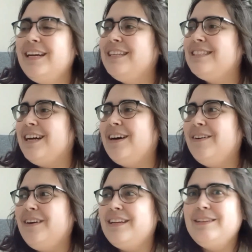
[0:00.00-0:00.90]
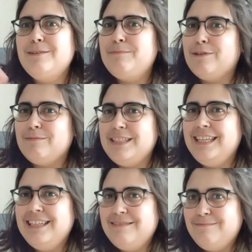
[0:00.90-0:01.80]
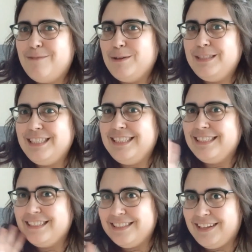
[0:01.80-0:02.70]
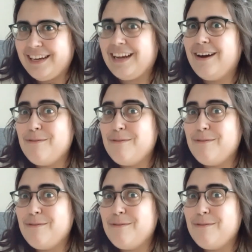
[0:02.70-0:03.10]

So you'll probably won't see this until like